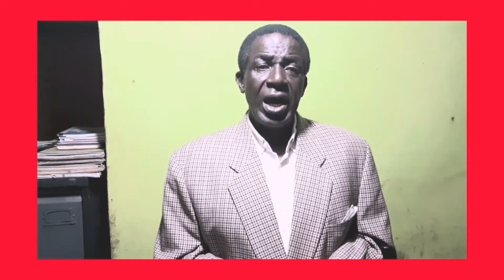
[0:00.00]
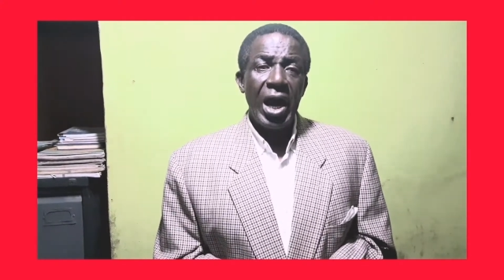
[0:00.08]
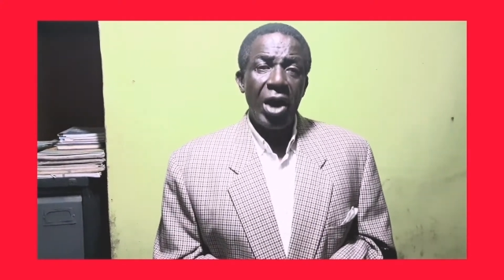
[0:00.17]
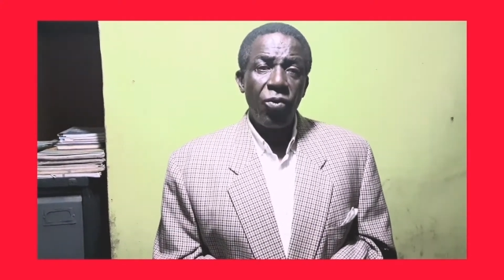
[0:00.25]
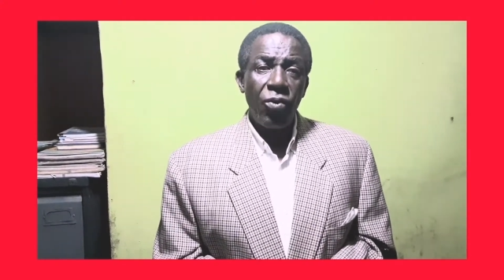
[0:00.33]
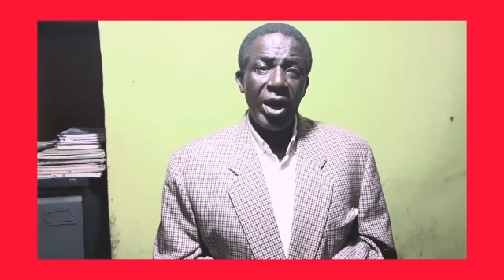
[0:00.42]

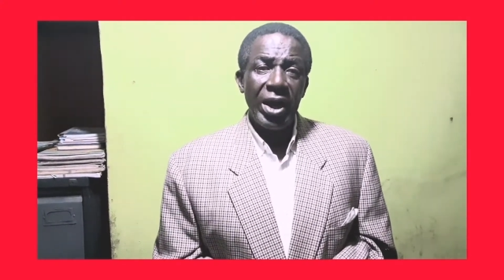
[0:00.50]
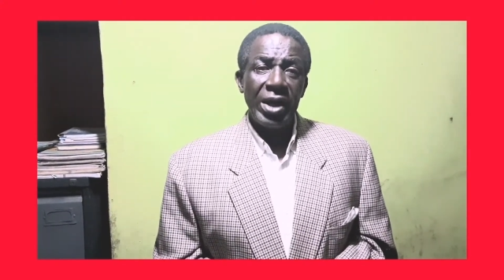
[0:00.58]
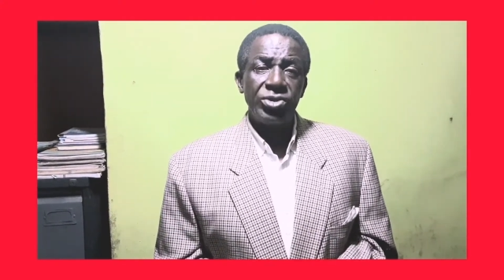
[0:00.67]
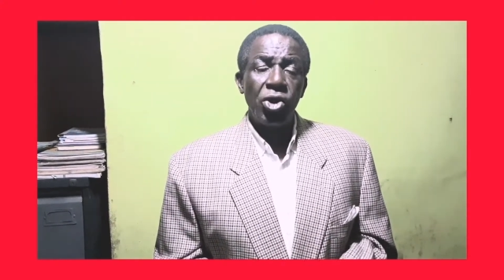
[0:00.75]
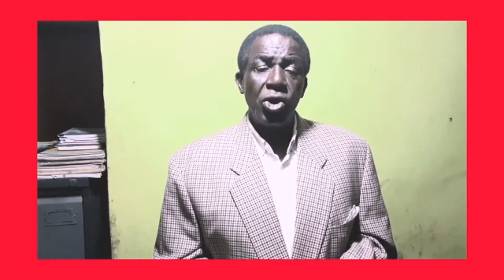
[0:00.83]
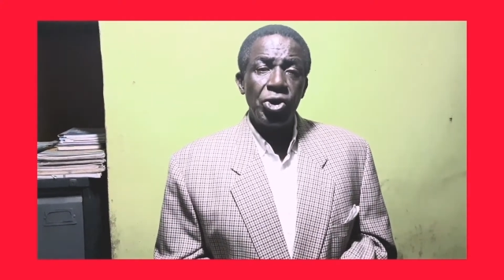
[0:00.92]

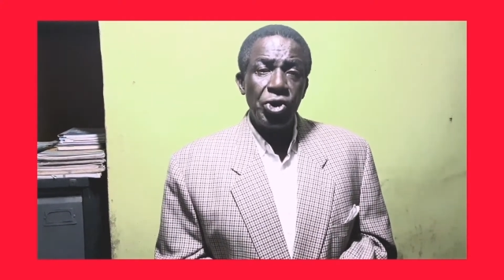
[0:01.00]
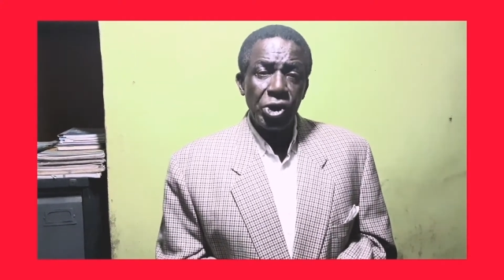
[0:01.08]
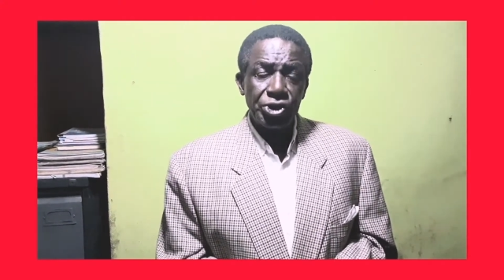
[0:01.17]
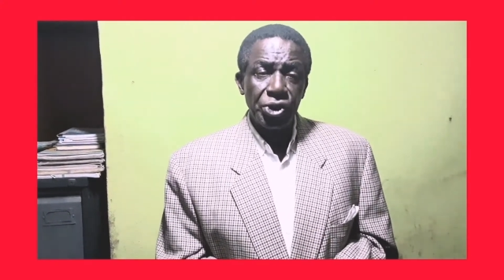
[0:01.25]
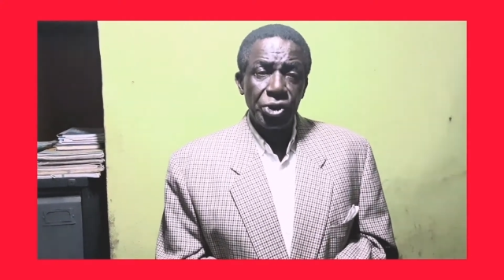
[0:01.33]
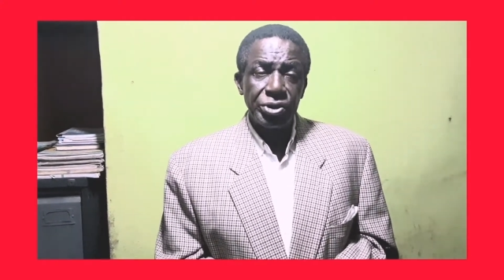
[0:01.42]
acquired or
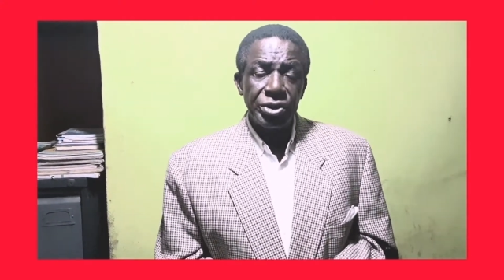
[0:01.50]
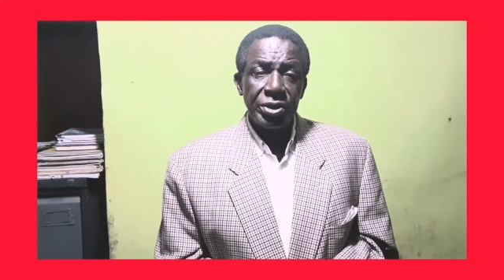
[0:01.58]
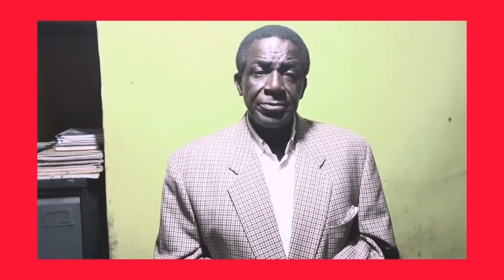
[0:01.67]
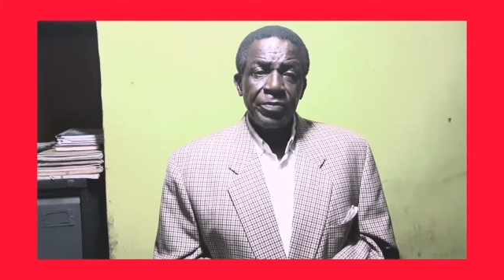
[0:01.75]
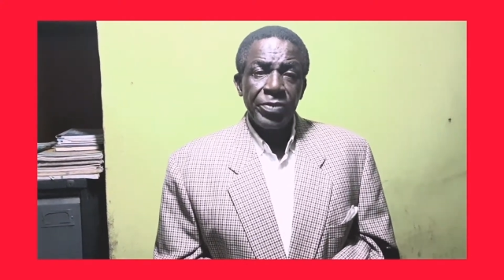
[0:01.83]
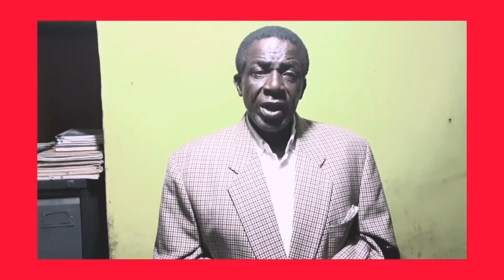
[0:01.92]
nurtured.
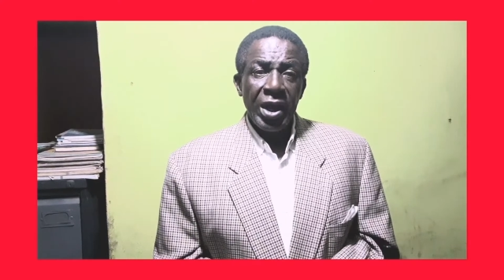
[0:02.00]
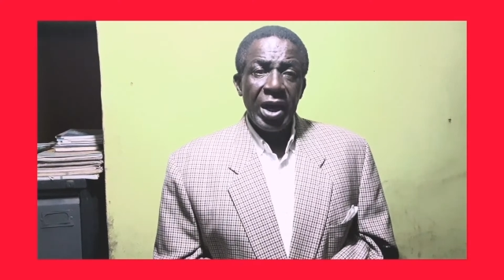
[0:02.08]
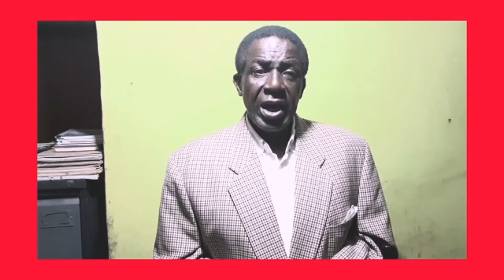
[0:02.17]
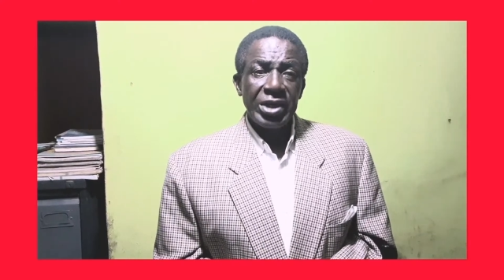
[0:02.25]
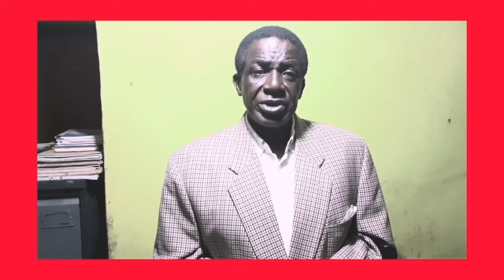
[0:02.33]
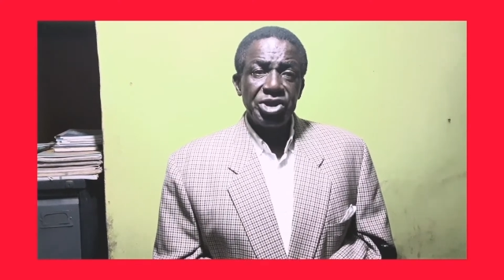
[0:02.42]

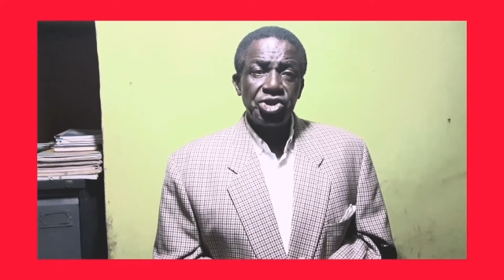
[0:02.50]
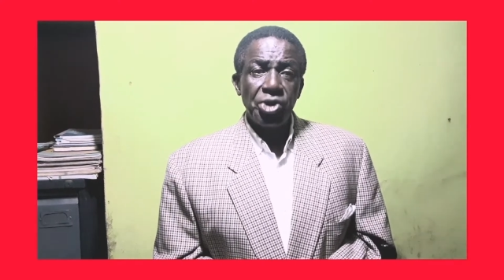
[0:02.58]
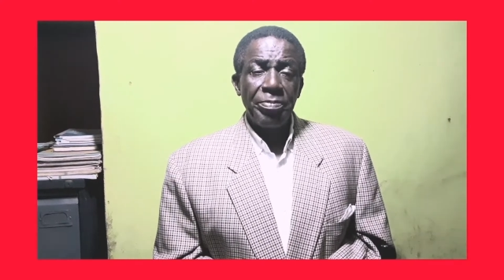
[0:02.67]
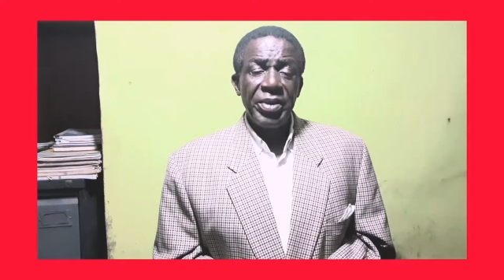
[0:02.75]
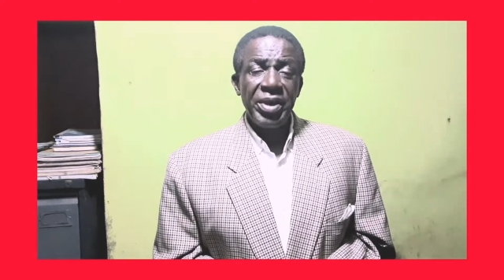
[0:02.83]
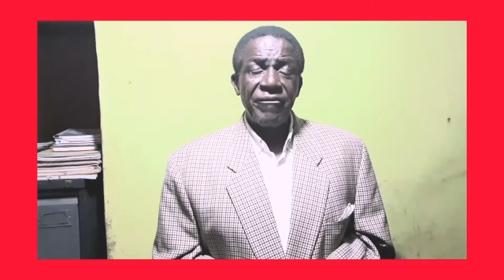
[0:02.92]
The
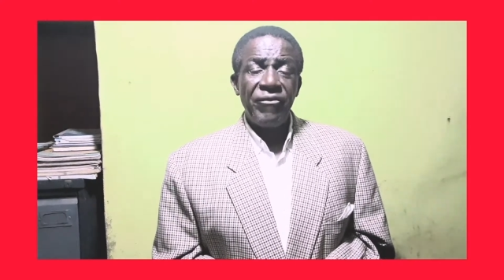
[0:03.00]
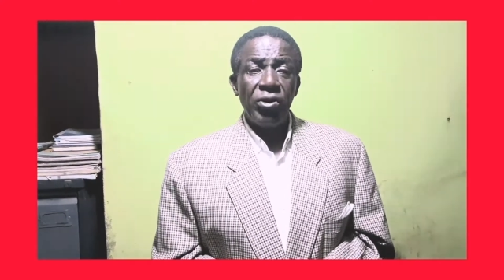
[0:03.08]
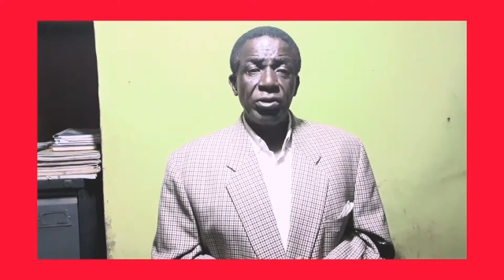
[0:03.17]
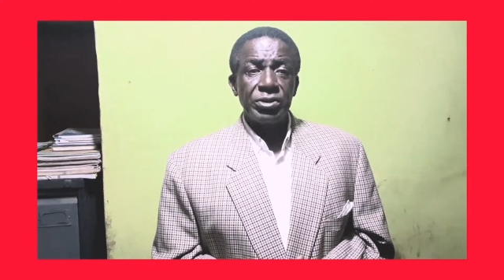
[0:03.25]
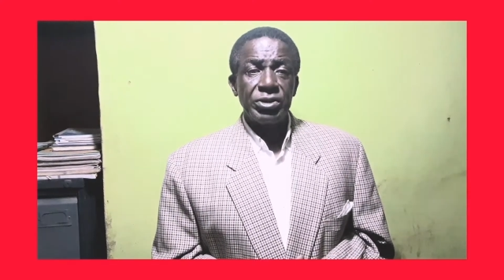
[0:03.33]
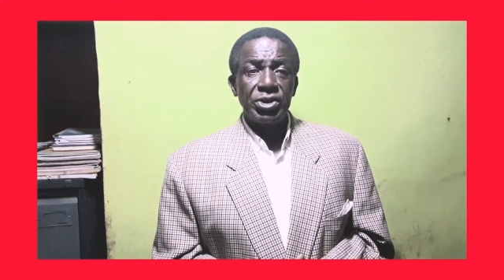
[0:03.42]
topic
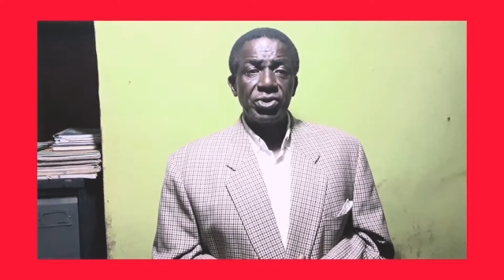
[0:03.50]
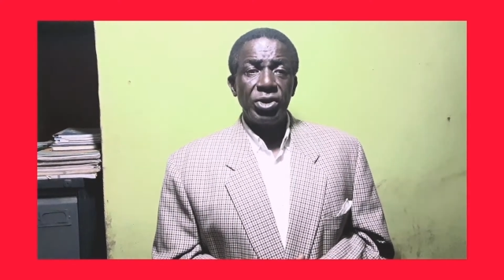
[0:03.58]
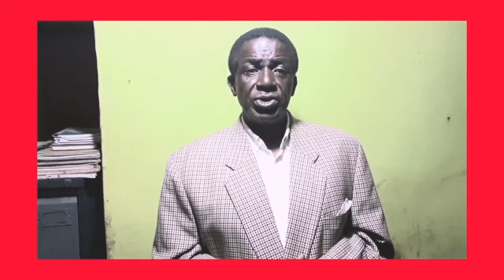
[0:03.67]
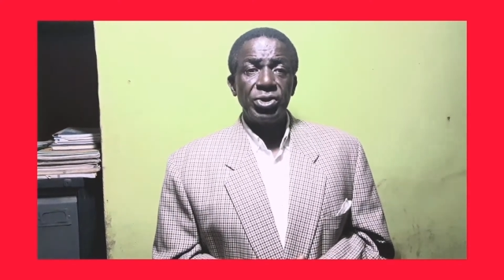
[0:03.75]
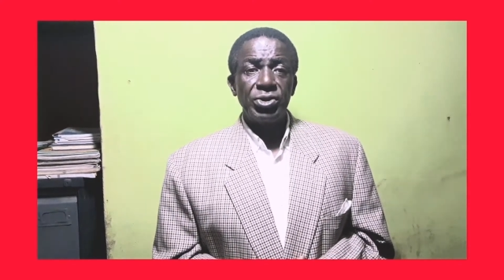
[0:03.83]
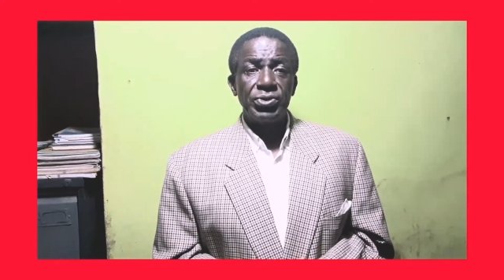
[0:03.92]
for
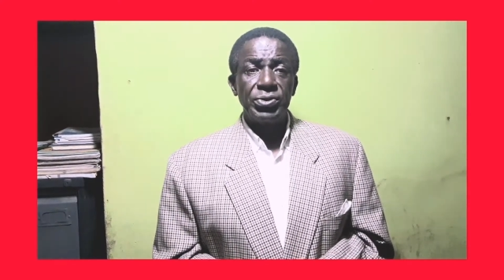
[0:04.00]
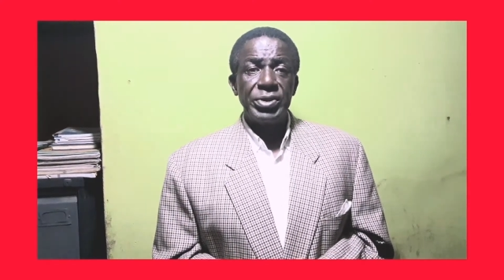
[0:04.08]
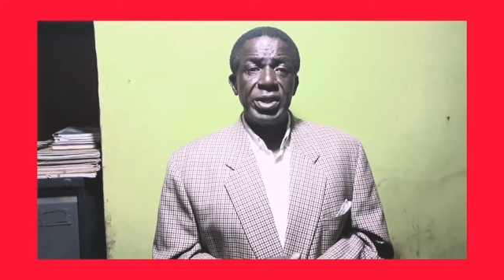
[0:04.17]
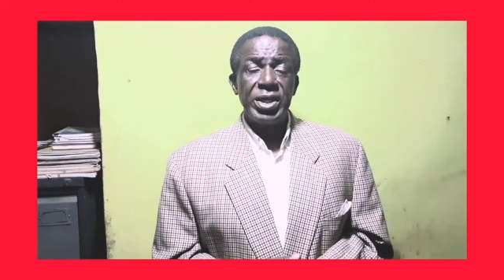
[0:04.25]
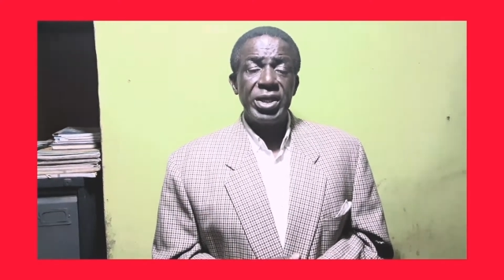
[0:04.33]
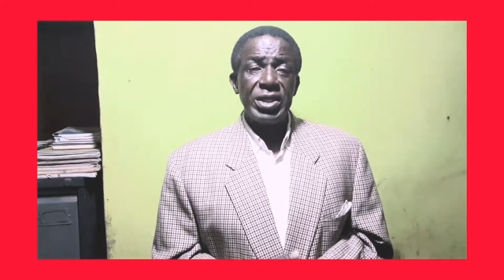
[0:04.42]
discussion
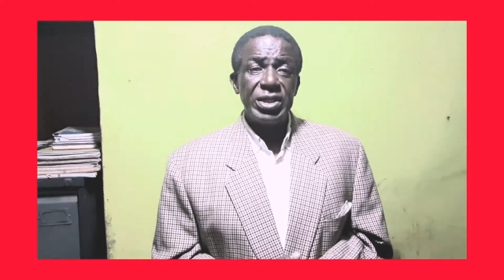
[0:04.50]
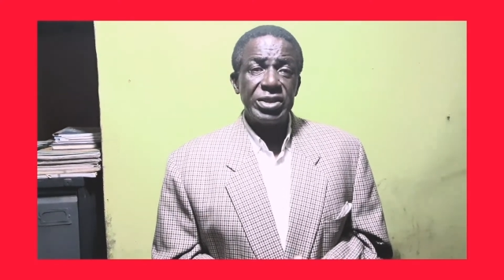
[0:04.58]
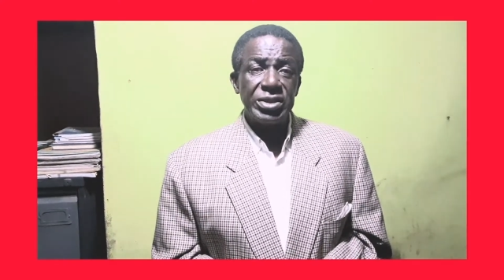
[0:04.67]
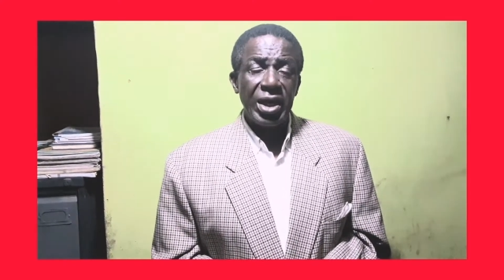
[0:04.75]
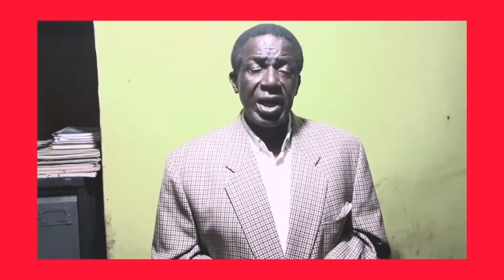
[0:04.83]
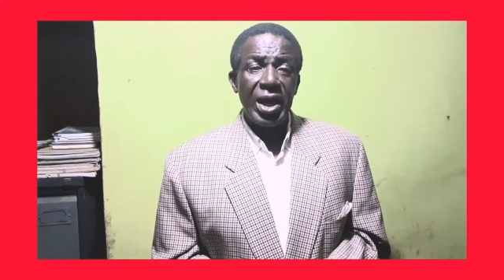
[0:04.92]
today
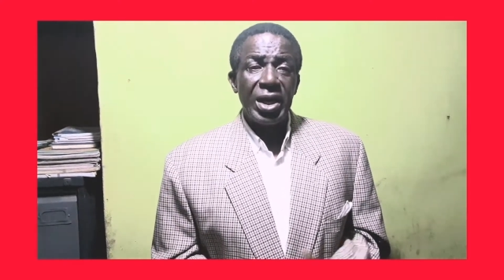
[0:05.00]
is